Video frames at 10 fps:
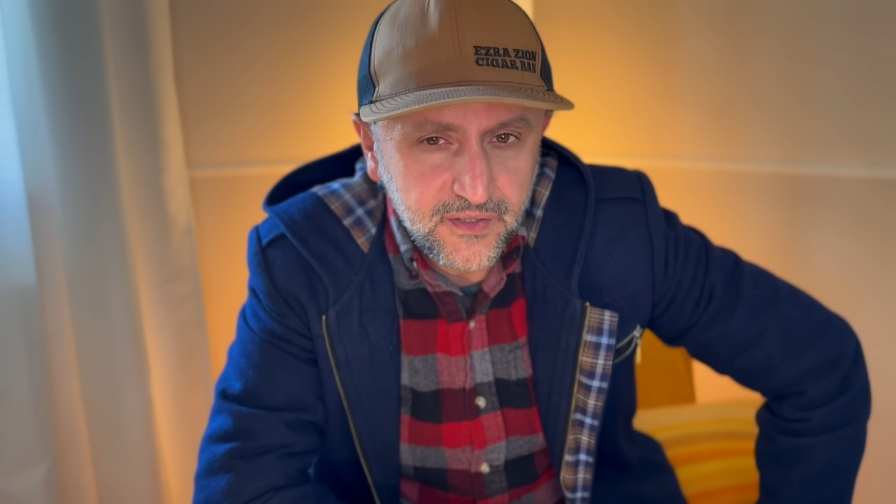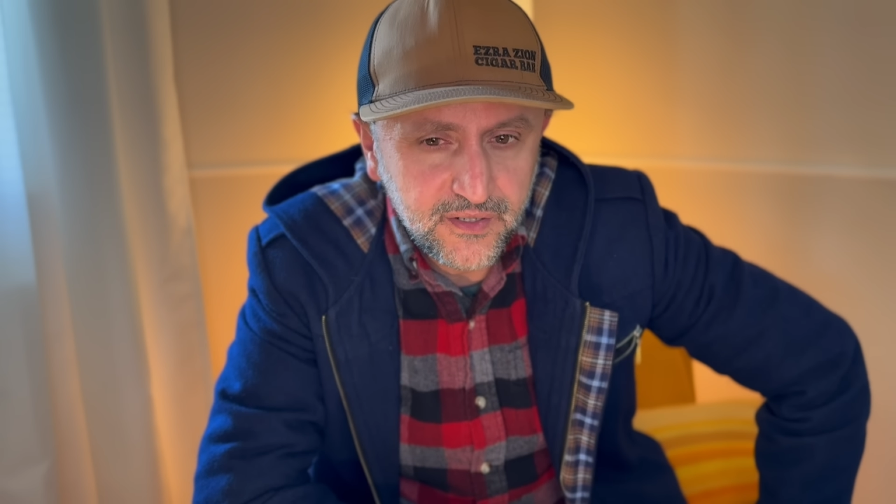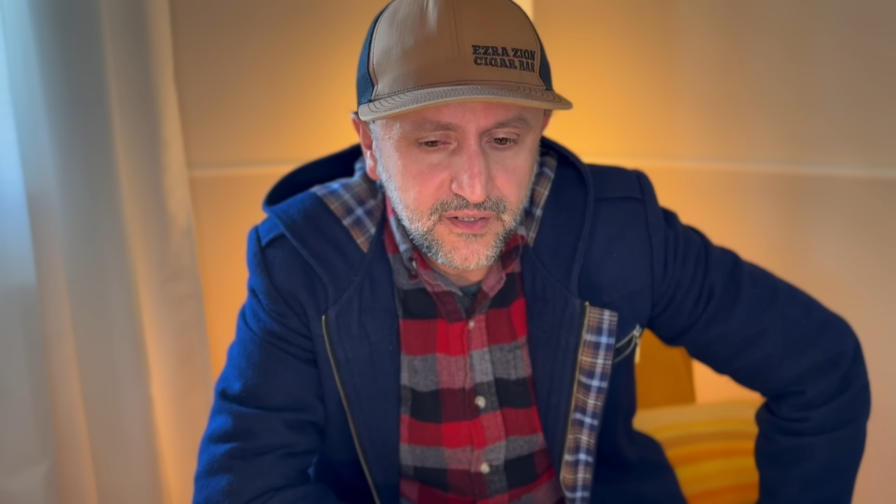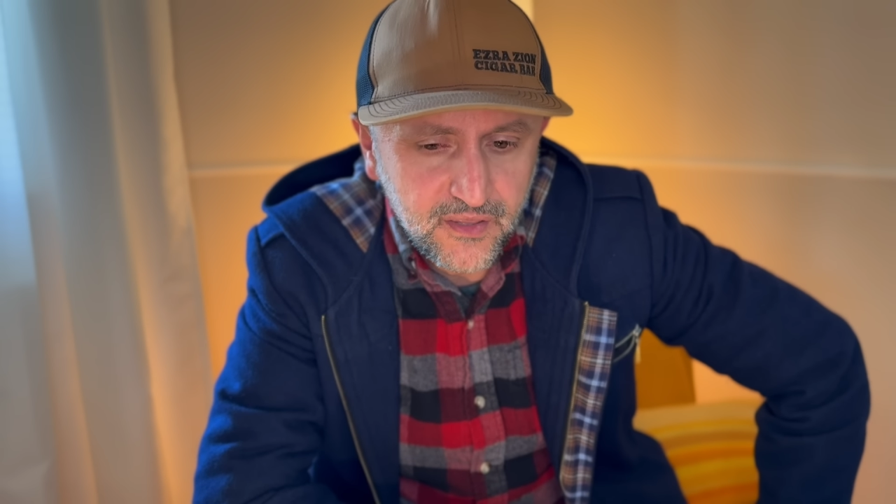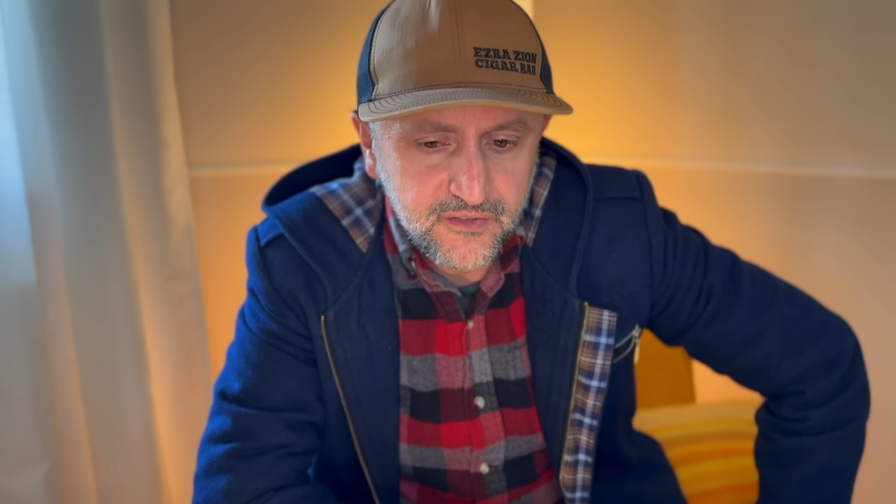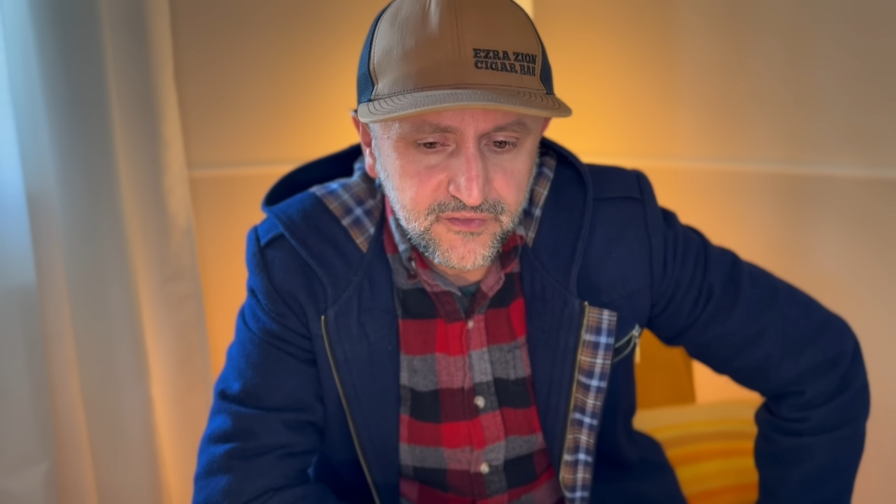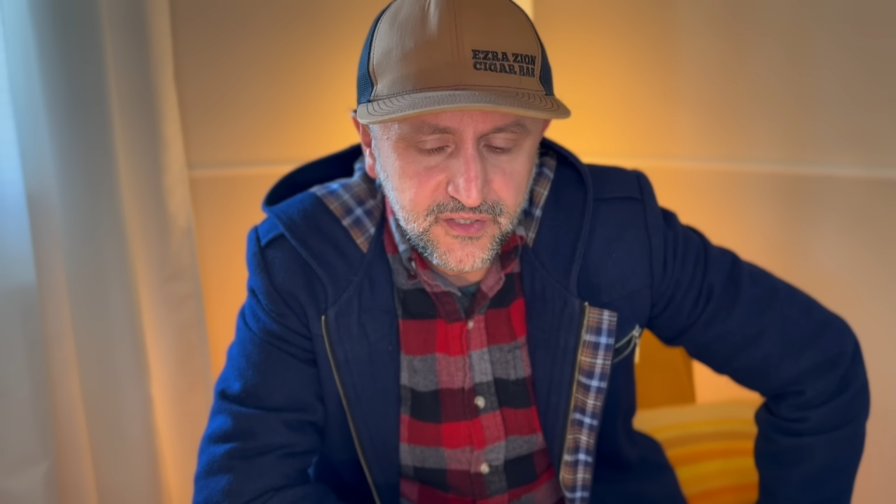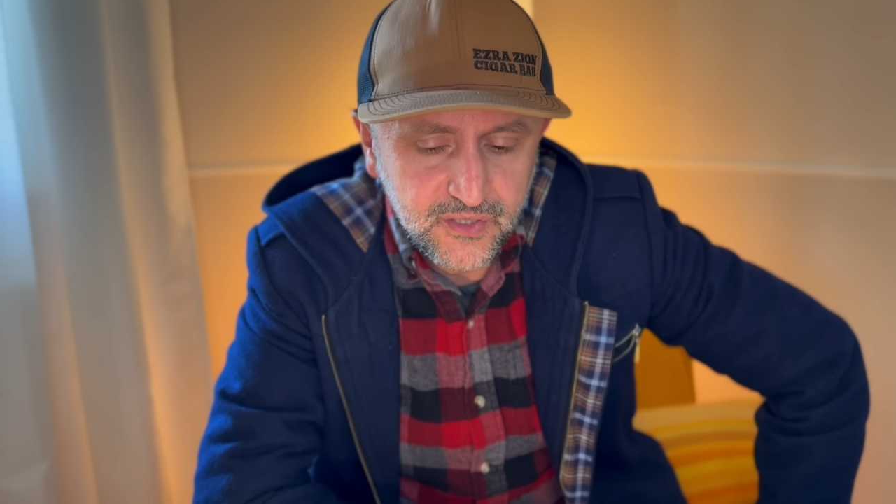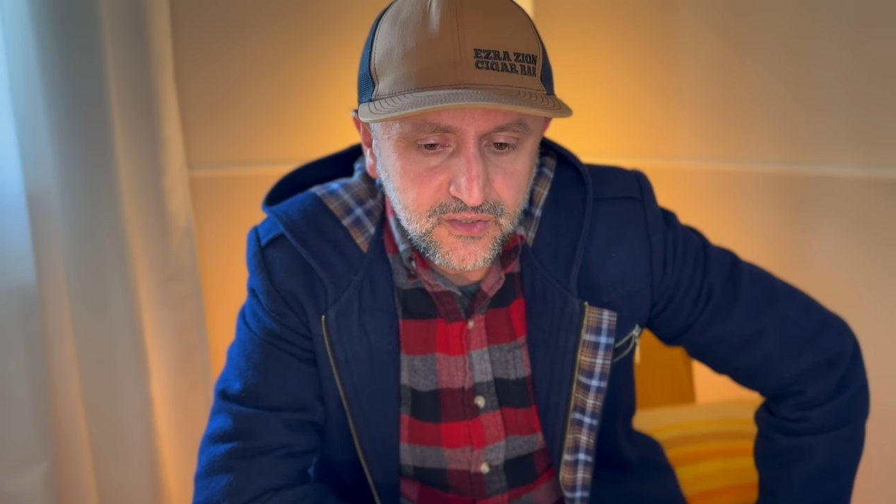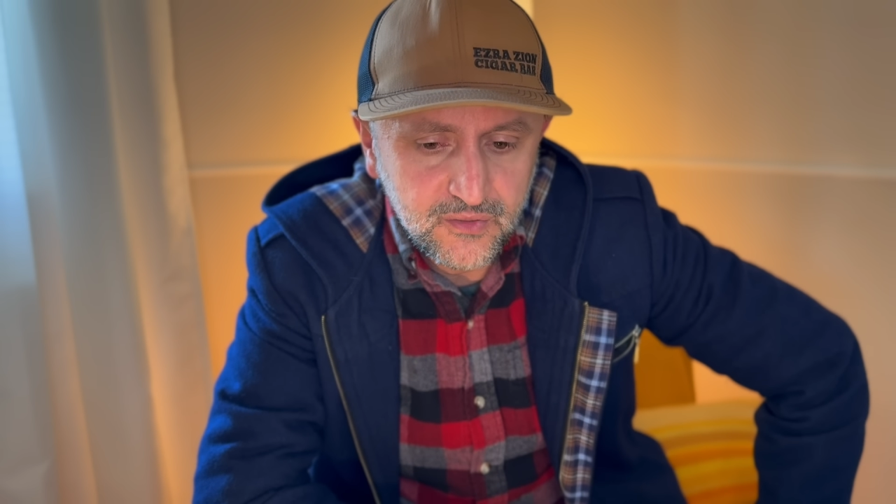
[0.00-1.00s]
that in another
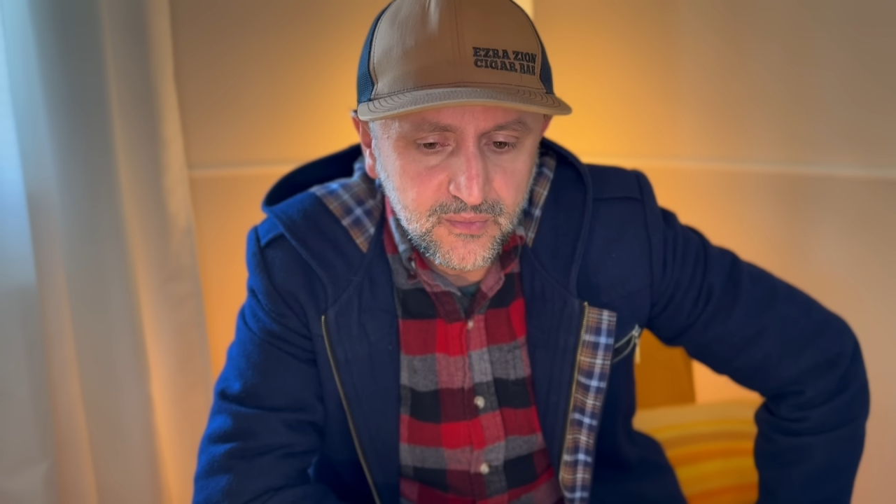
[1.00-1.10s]
video.